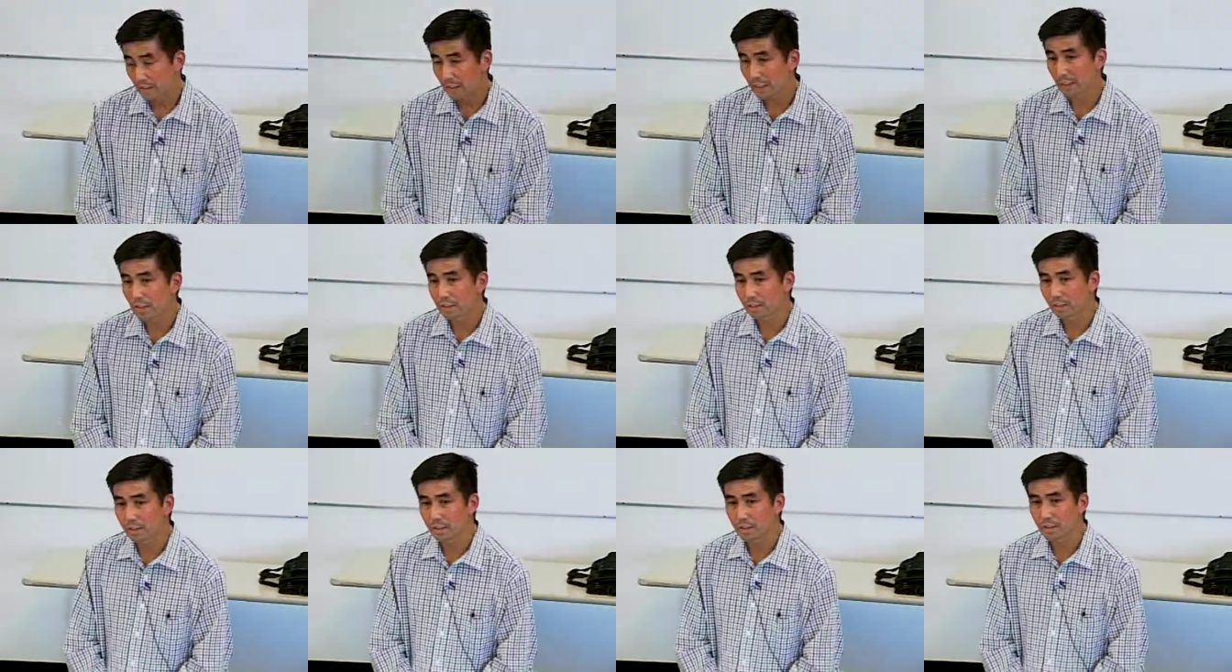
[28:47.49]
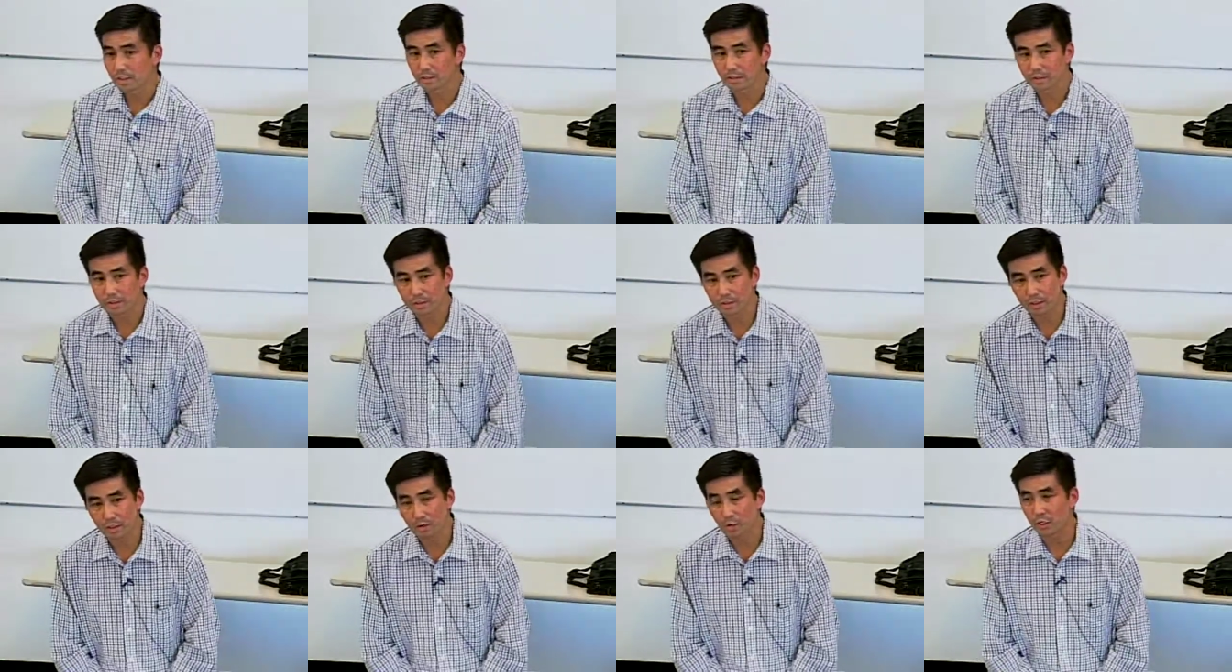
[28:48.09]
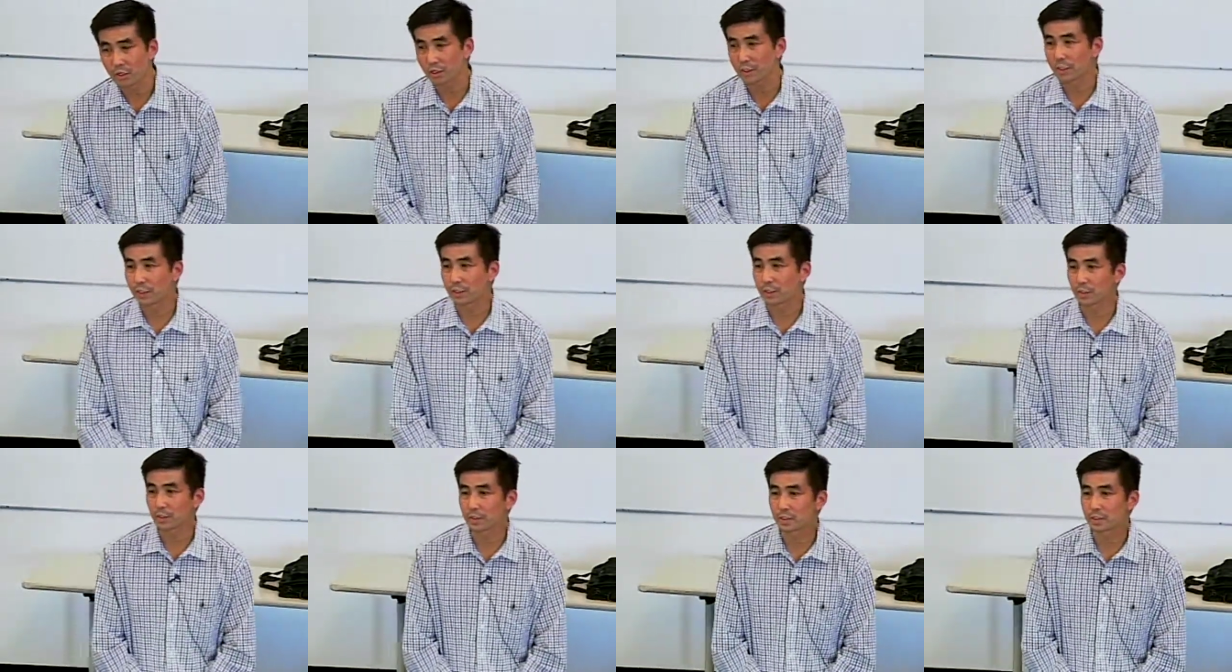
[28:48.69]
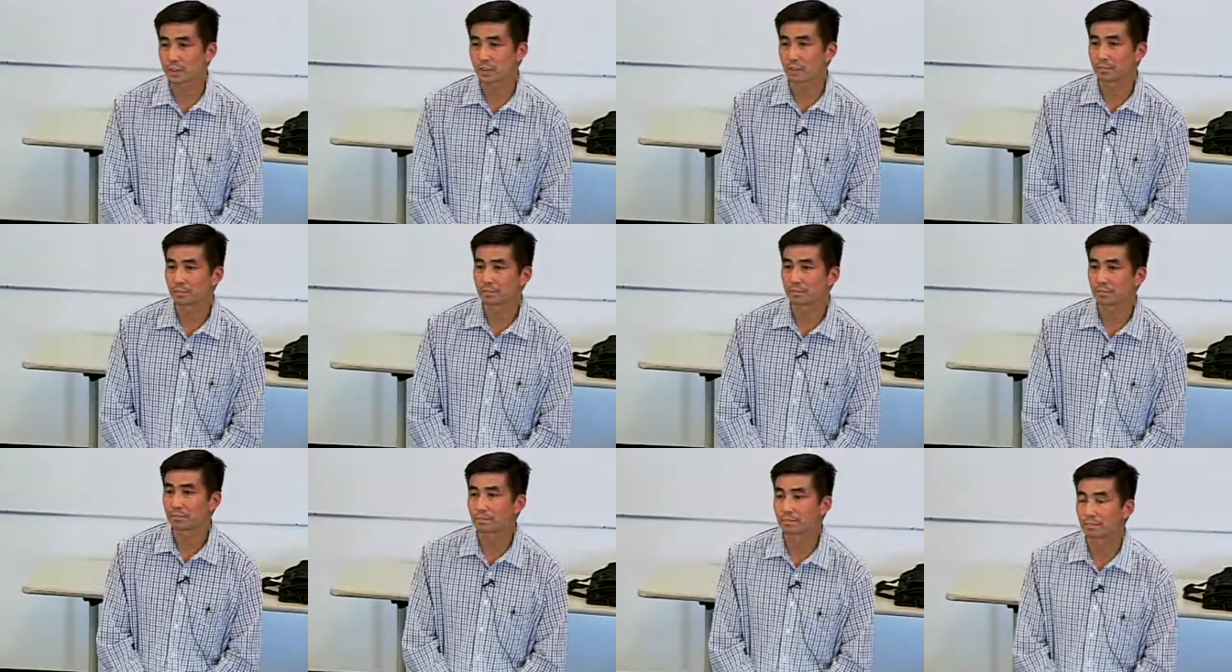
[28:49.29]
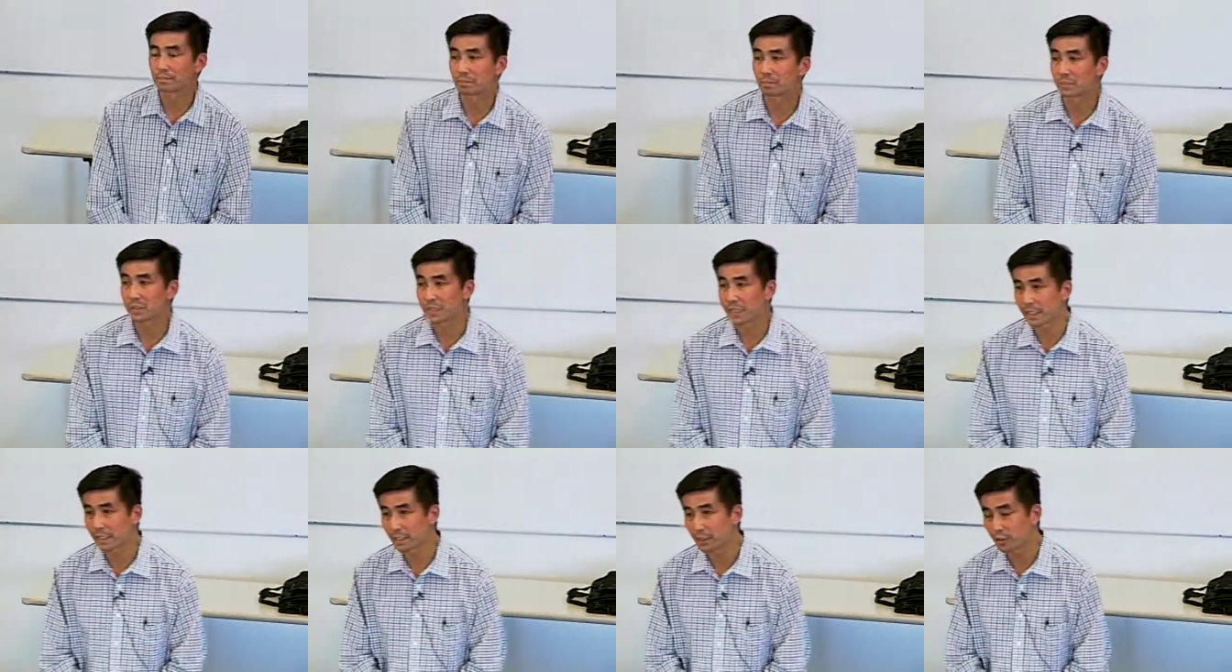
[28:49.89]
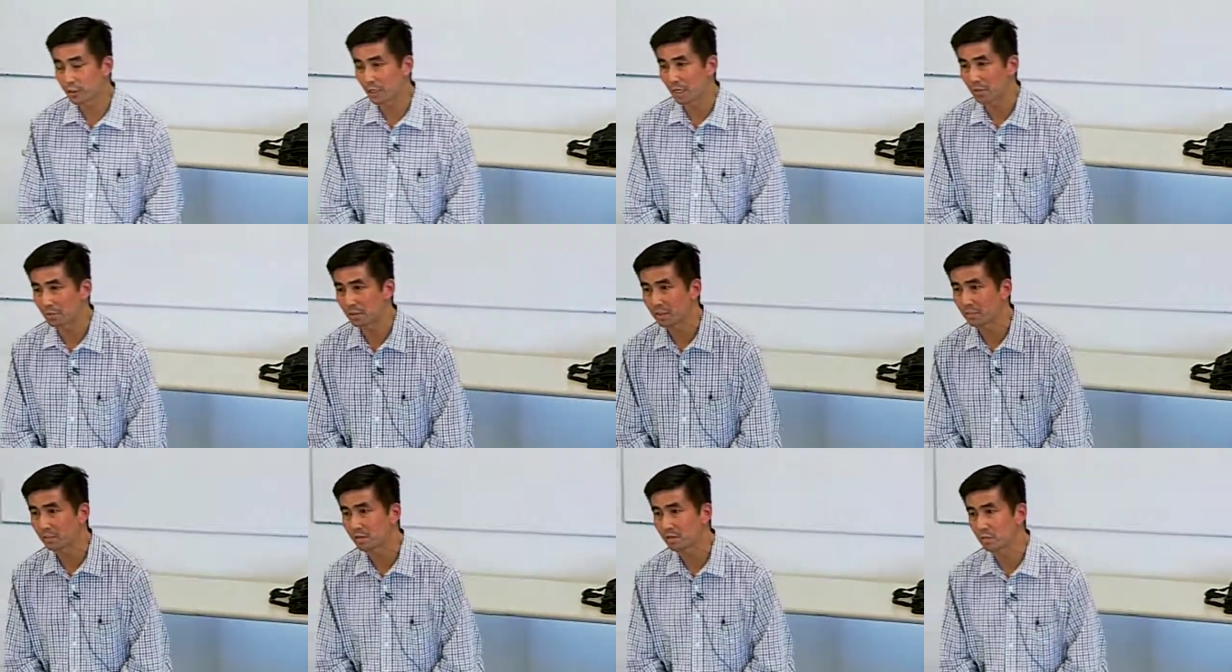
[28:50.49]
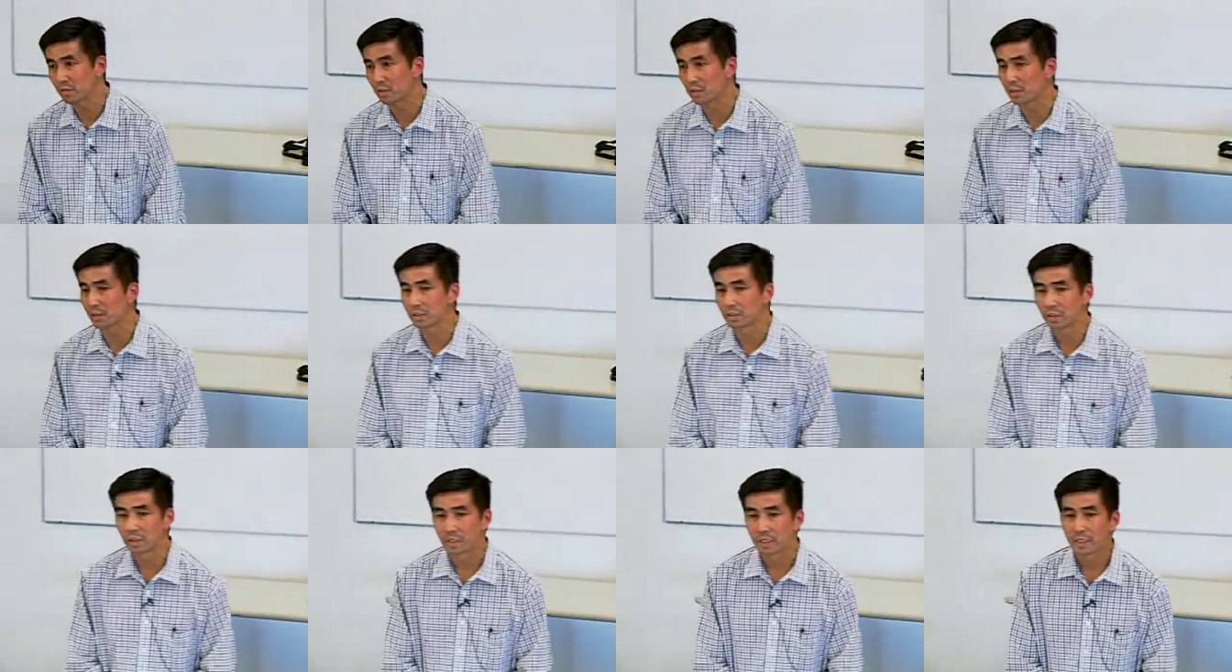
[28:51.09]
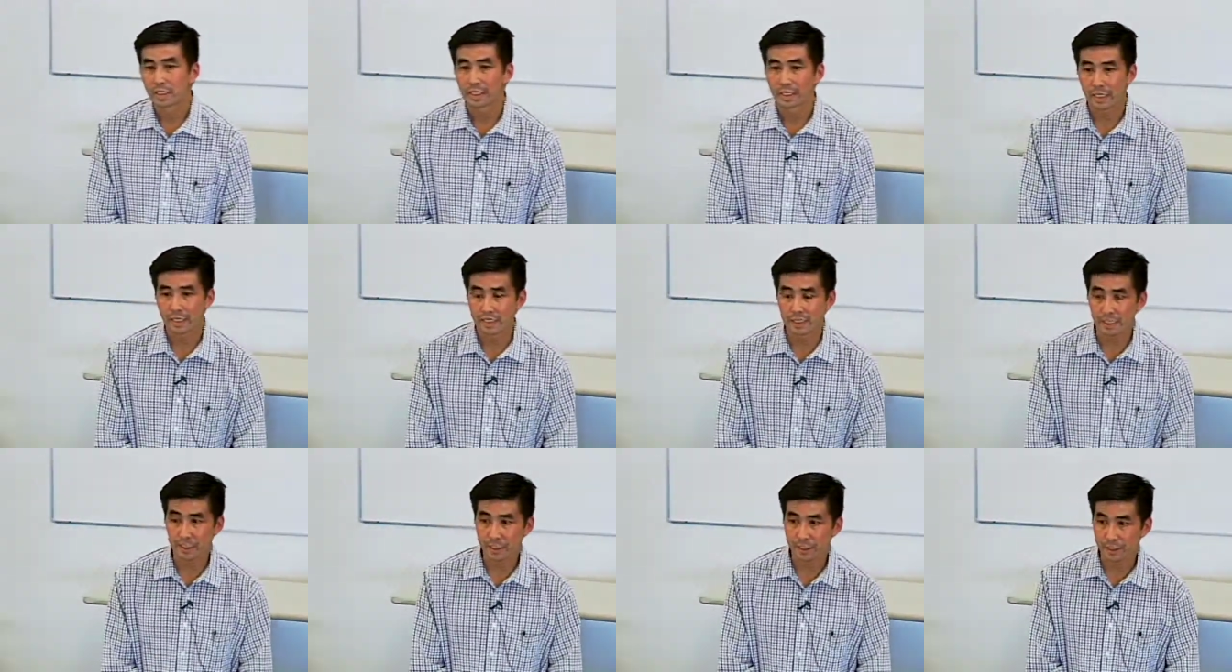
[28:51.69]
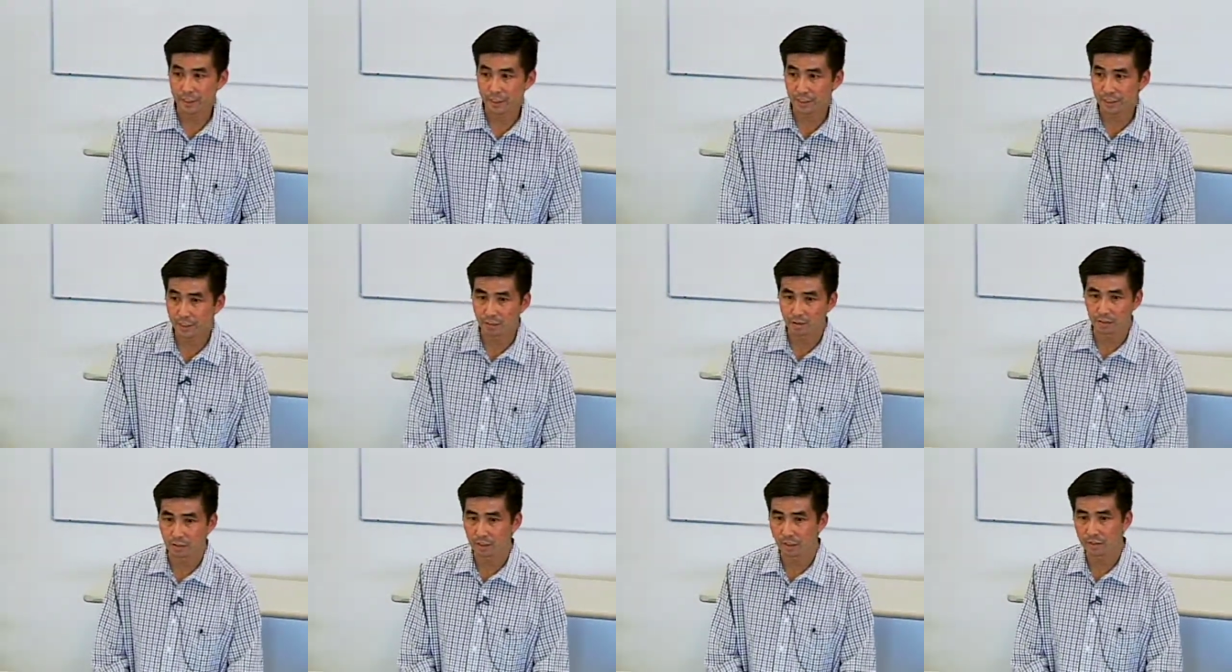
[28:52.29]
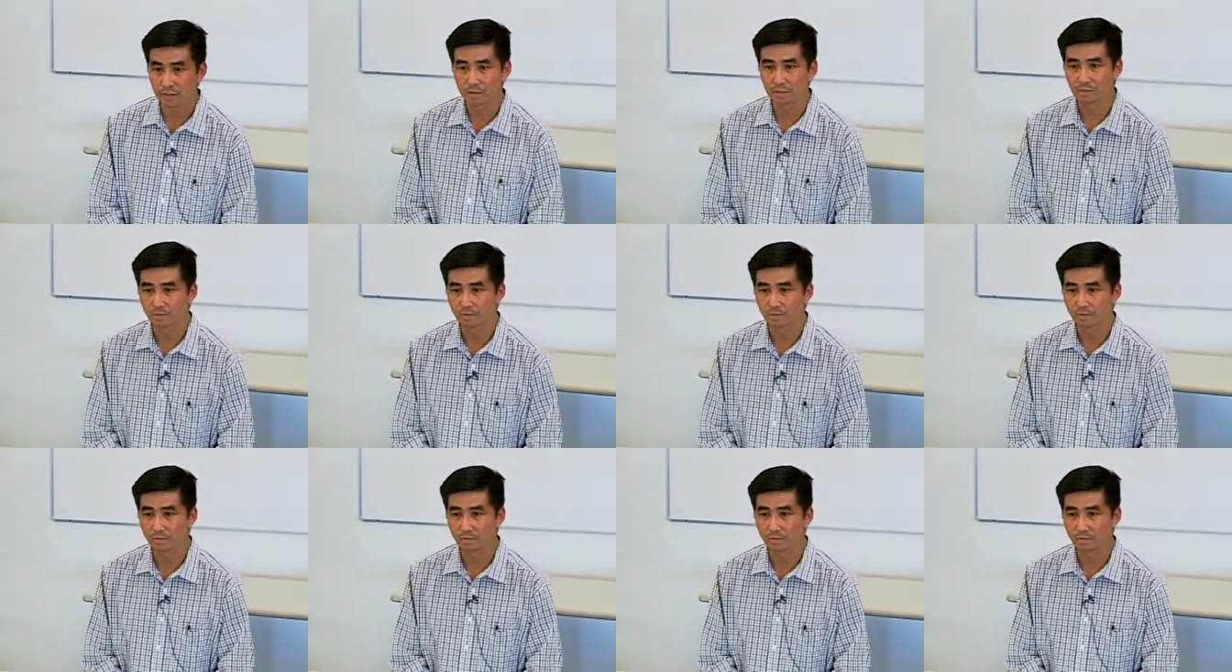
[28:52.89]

Yeah, so the, the question had to do with um, mistaking trauma for ADHD, or